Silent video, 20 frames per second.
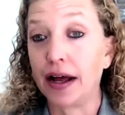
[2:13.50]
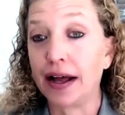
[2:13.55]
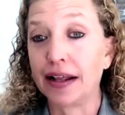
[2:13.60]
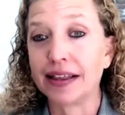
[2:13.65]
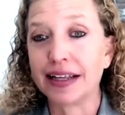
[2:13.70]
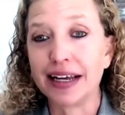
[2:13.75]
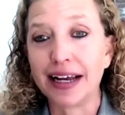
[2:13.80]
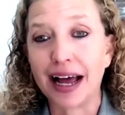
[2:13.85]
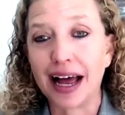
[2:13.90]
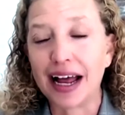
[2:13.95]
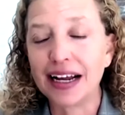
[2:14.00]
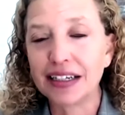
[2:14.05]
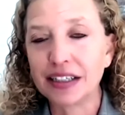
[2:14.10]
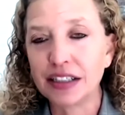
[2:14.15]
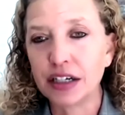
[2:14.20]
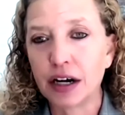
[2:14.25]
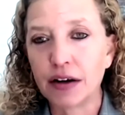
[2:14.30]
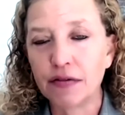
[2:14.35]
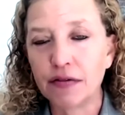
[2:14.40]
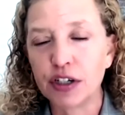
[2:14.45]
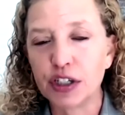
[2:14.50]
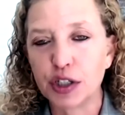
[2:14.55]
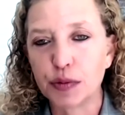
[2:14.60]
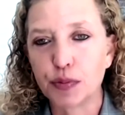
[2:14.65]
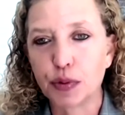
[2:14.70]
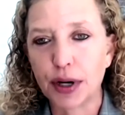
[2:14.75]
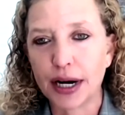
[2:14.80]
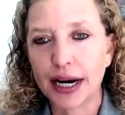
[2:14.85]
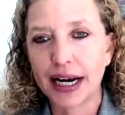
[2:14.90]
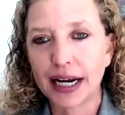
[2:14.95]
At the end of the
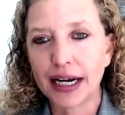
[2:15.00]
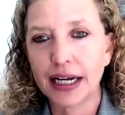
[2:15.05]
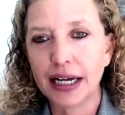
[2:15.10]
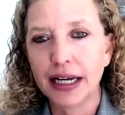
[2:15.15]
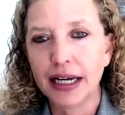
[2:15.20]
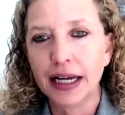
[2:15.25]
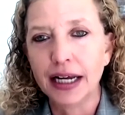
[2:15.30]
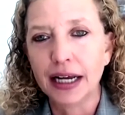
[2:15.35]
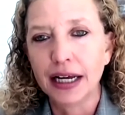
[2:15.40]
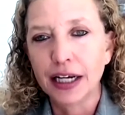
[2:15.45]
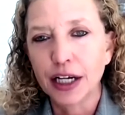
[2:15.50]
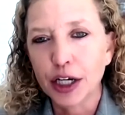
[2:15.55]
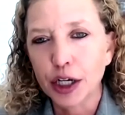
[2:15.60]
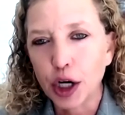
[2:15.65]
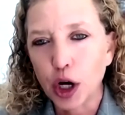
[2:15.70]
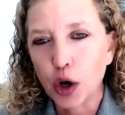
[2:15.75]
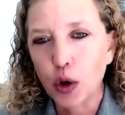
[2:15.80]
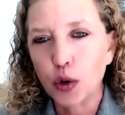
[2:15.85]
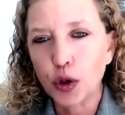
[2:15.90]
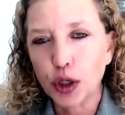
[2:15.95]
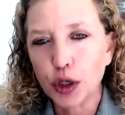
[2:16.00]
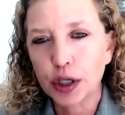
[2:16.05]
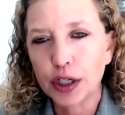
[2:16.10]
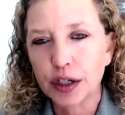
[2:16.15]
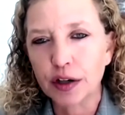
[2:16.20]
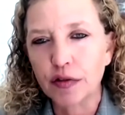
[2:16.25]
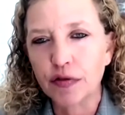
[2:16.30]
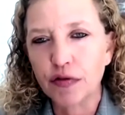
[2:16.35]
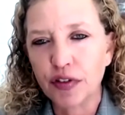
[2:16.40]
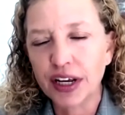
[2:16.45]
spring, you know, you
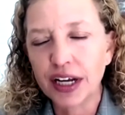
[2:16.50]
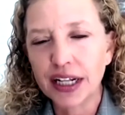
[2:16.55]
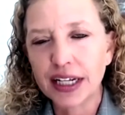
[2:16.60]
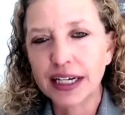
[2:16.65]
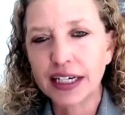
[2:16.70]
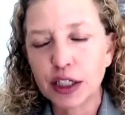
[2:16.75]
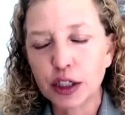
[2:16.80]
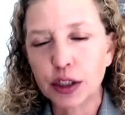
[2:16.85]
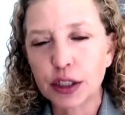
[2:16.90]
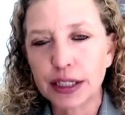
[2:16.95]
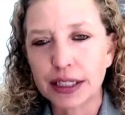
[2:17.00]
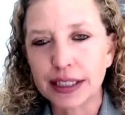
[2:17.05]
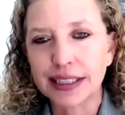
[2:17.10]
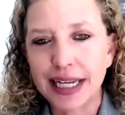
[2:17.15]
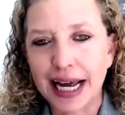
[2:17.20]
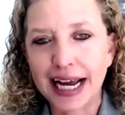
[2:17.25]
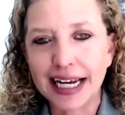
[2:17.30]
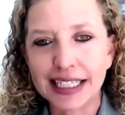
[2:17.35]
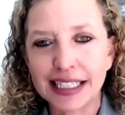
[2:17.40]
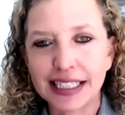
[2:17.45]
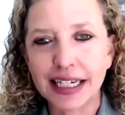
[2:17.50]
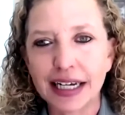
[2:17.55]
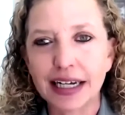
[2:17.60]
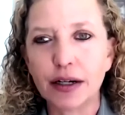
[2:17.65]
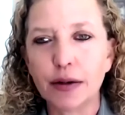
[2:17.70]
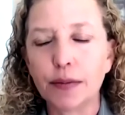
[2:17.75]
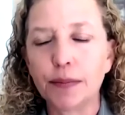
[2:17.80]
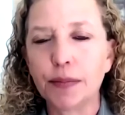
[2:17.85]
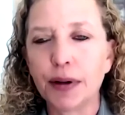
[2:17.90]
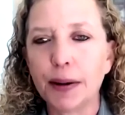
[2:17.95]
could feel it, you could taste
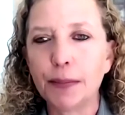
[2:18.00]
it.